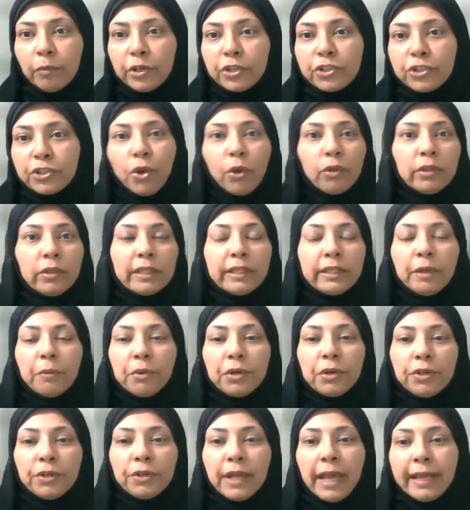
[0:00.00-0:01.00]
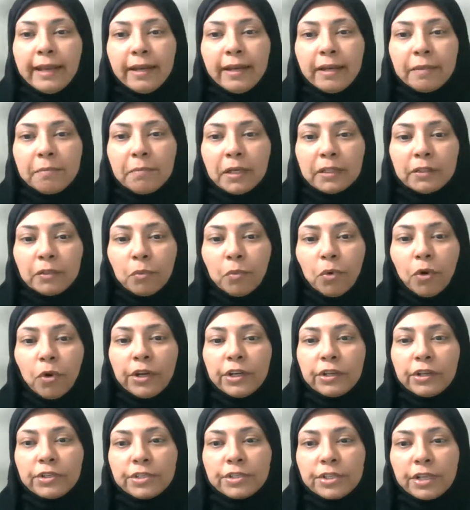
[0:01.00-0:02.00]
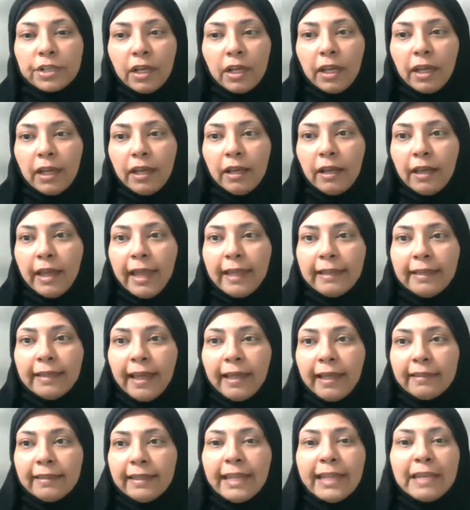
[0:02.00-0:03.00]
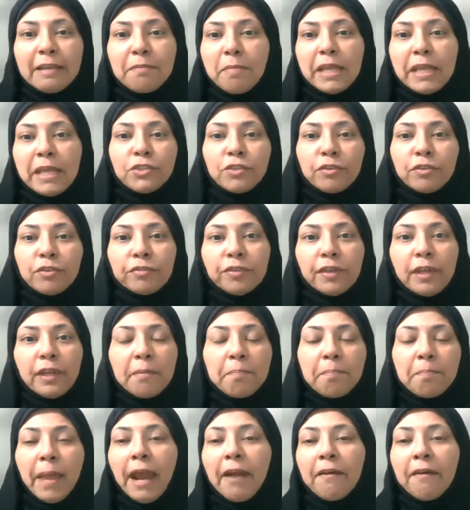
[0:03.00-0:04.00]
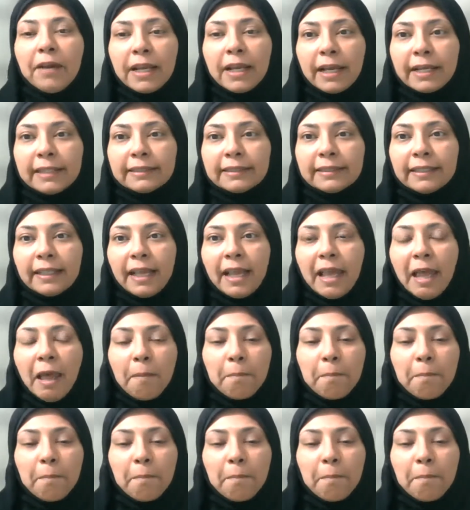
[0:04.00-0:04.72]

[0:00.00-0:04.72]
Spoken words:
We're told that they were united among the warriors and the inmates of paradise.